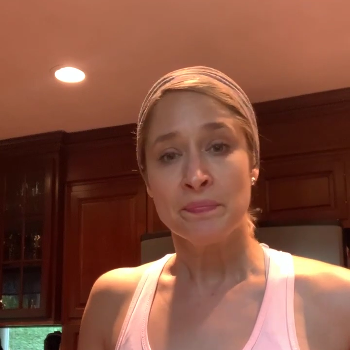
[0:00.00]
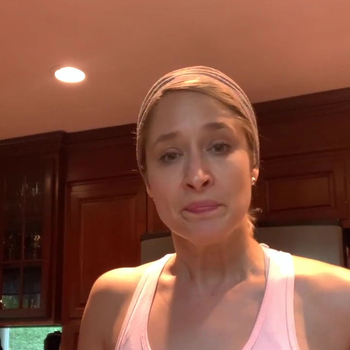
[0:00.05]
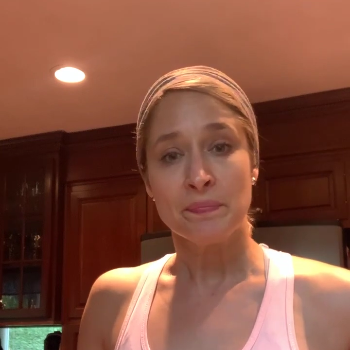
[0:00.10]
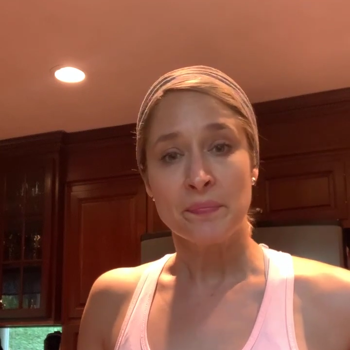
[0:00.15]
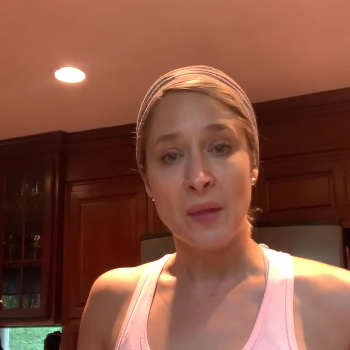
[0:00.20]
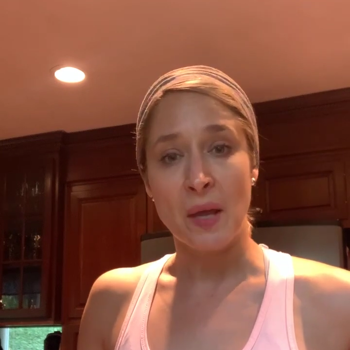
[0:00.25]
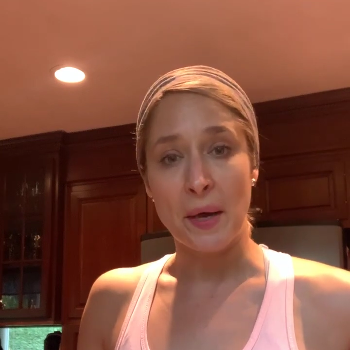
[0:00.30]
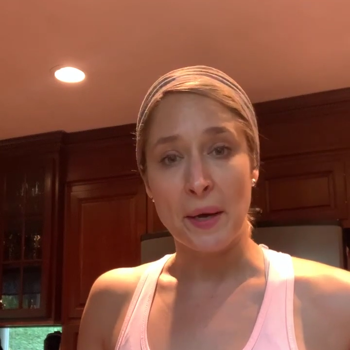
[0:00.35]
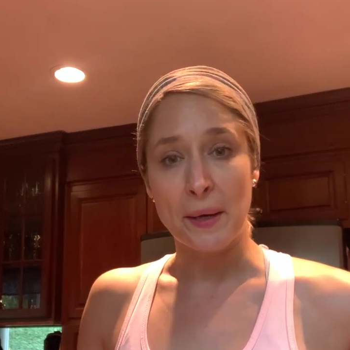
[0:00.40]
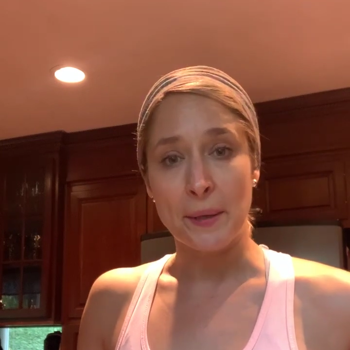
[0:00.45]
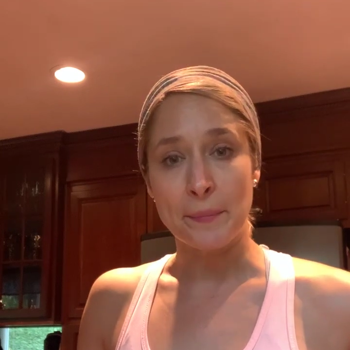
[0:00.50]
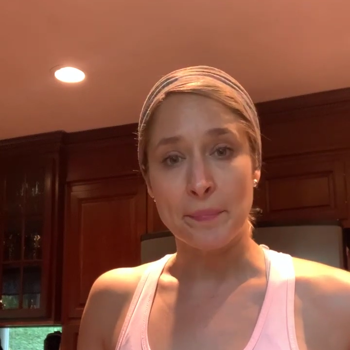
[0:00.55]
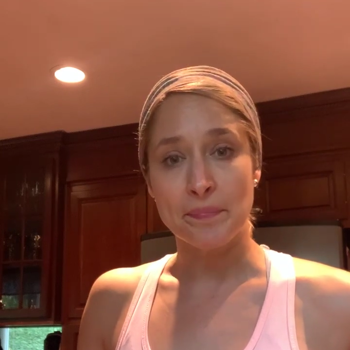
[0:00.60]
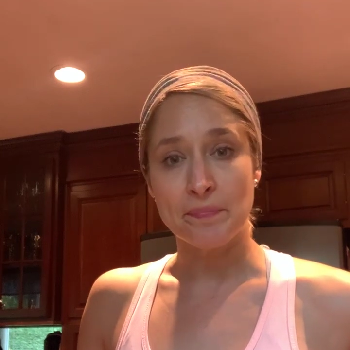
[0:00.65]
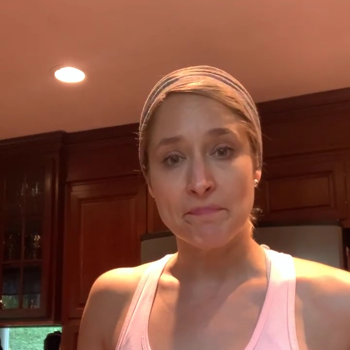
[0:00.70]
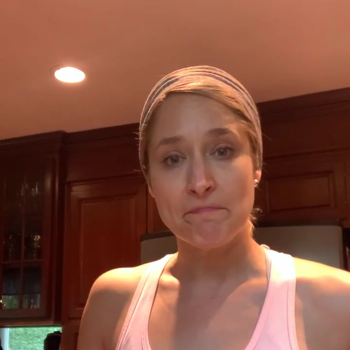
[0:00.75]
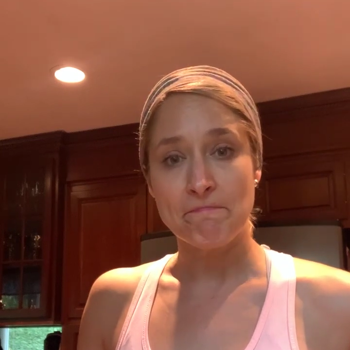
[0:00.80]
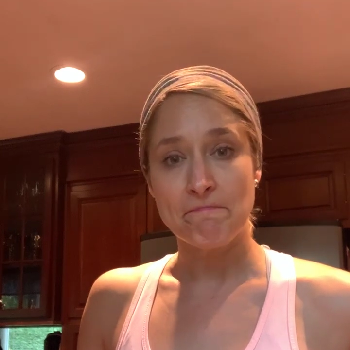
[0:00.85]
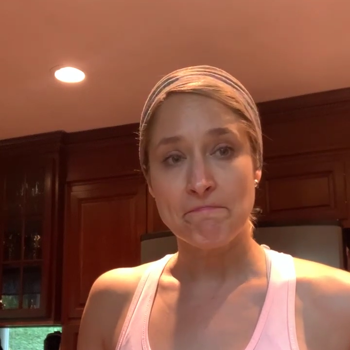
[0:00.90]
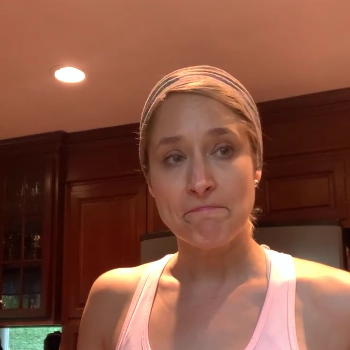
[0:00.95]

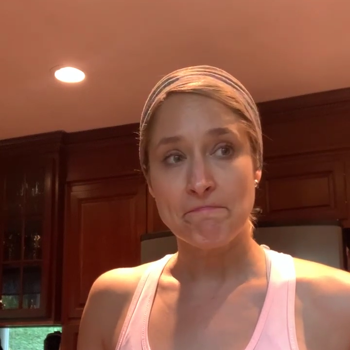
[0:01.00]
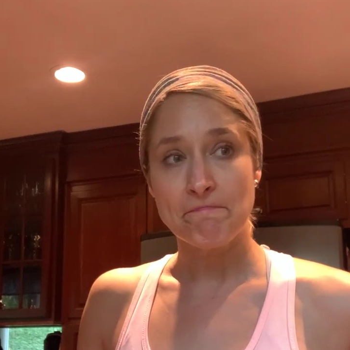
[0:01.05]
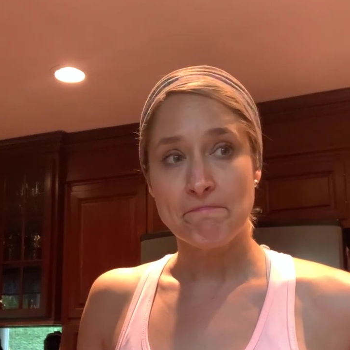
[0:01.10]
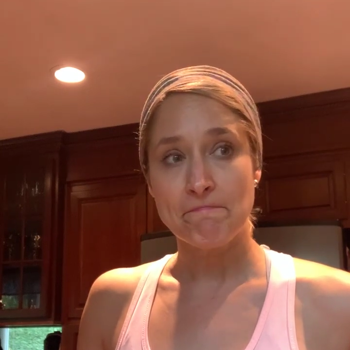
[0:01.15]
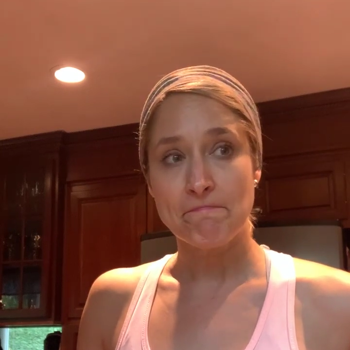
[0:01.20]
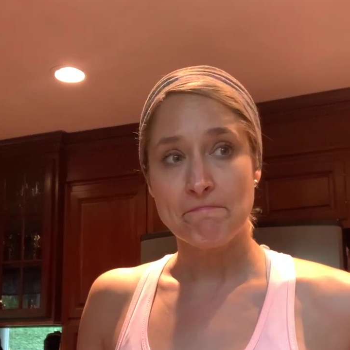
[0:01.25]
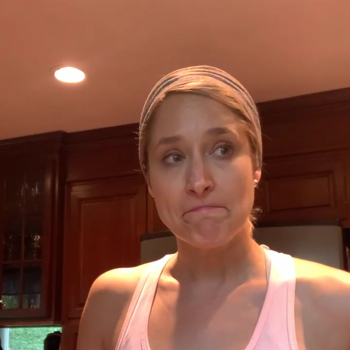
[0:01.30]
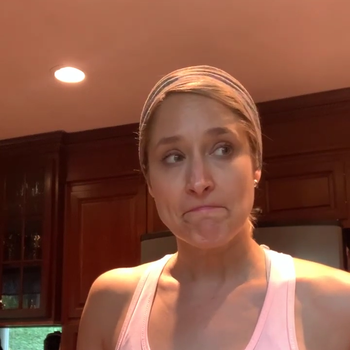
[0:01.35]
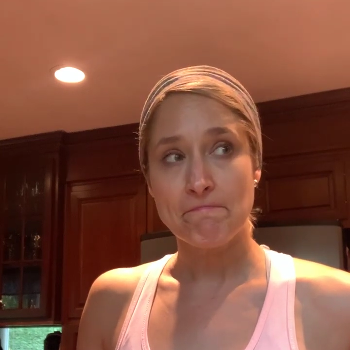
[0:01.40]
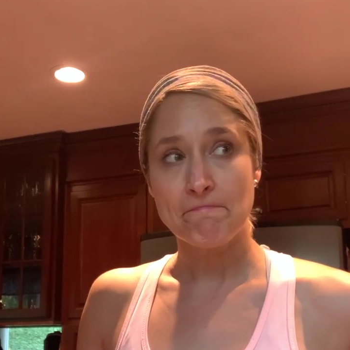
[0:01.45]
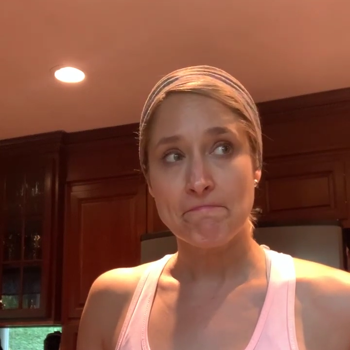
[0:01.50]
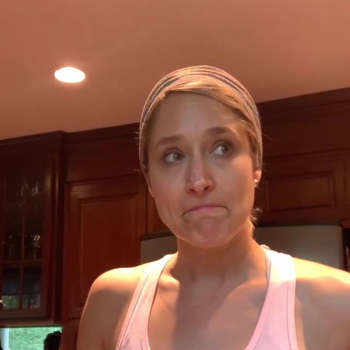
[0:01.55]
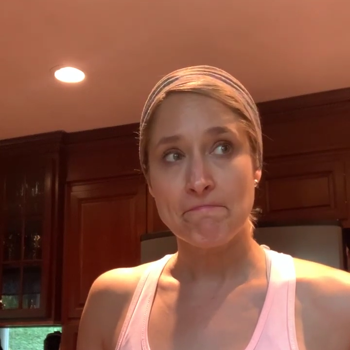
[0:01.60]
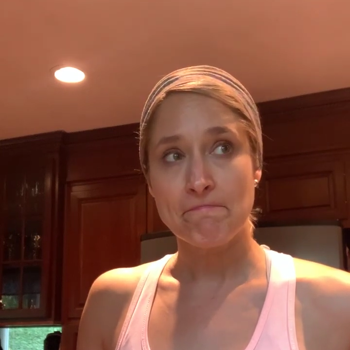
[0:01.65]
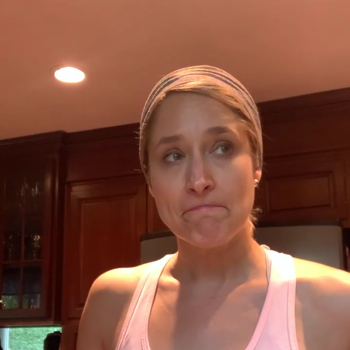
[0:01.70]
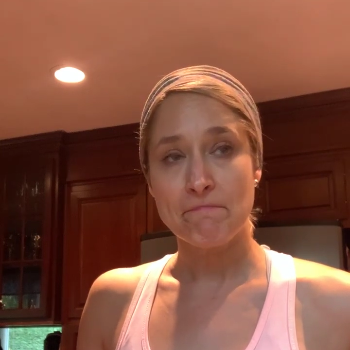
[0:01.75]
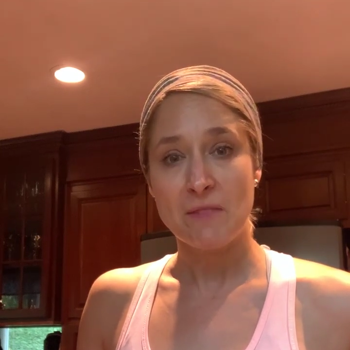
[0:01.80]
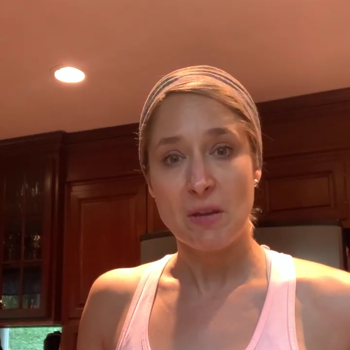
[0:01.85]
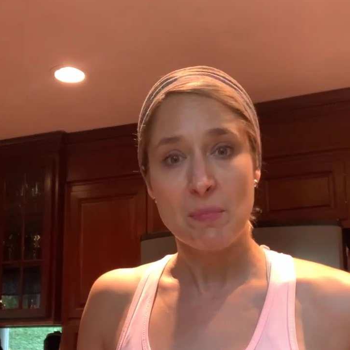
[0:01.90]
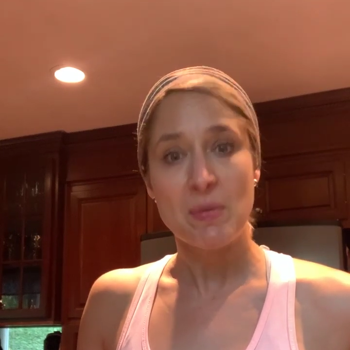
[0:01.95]

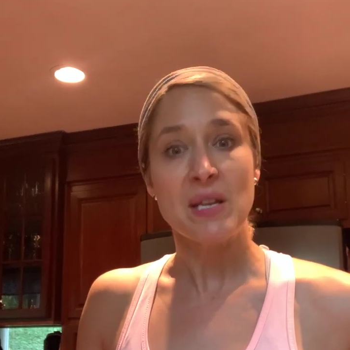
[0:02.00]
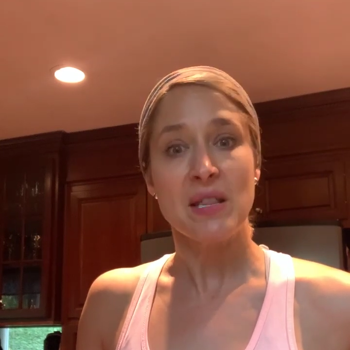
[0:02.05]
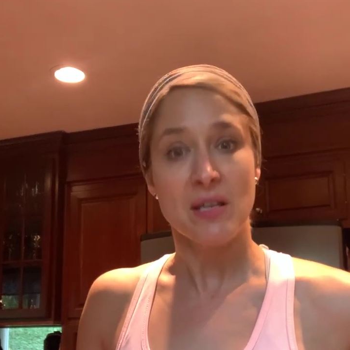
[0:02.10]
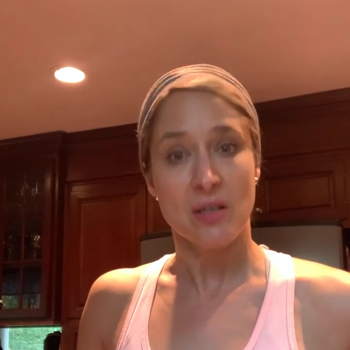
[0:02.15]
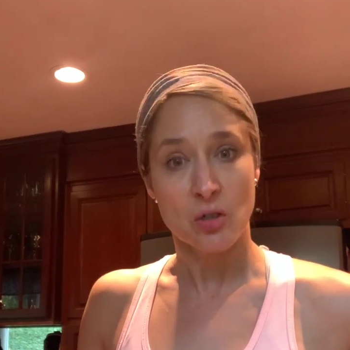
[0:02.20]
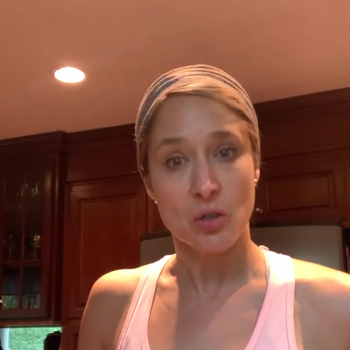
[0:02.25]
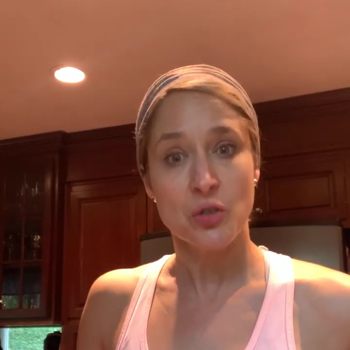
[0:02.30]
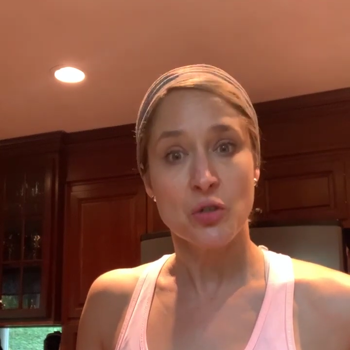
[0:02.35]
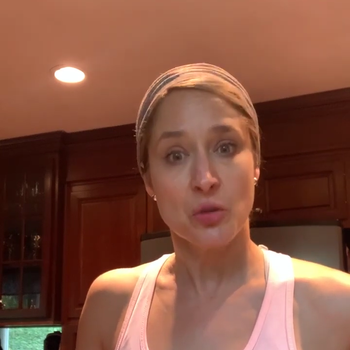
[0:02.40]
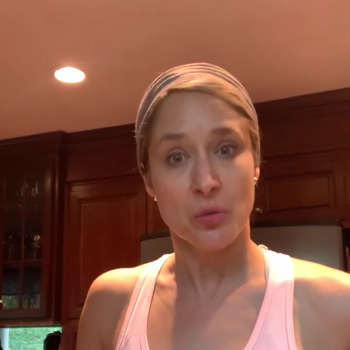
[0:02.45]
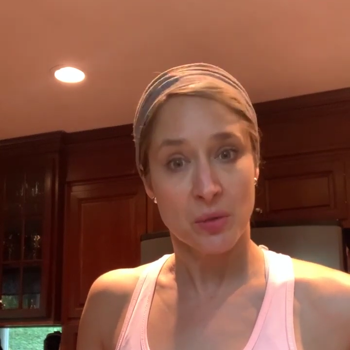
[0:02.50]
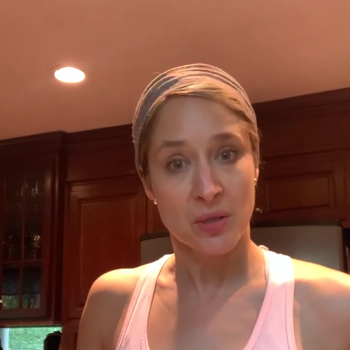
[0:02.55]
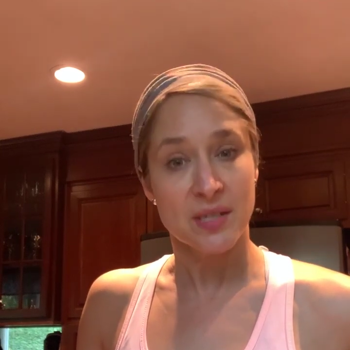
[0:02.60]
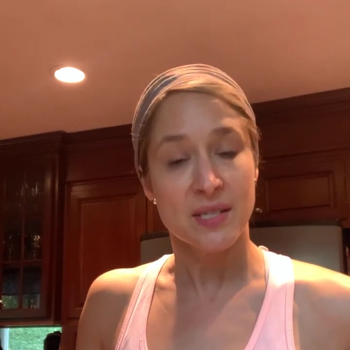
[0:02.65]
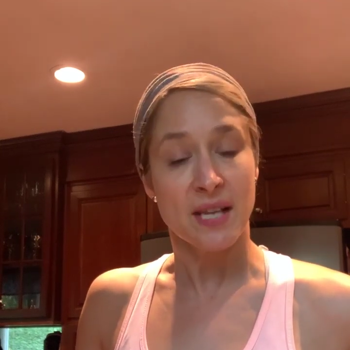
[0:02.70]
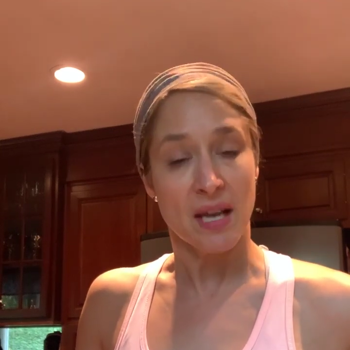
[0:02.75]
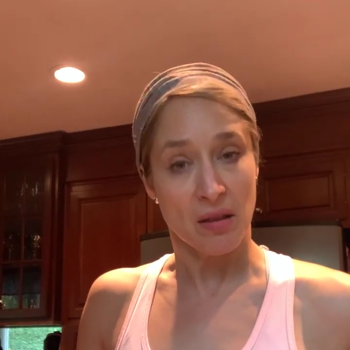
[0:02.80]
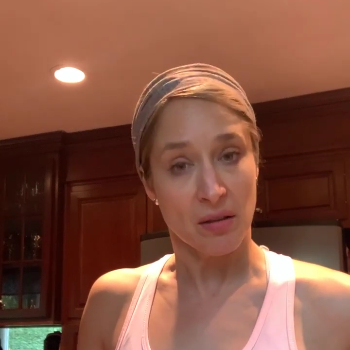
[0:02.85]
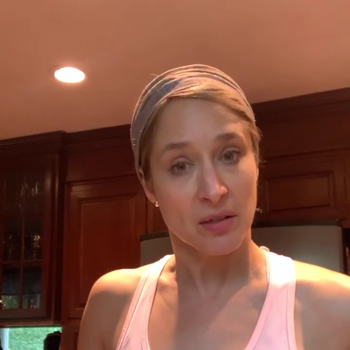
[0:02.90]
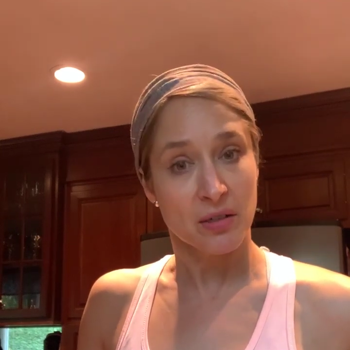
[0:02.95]
But I think I'll just do it with a salad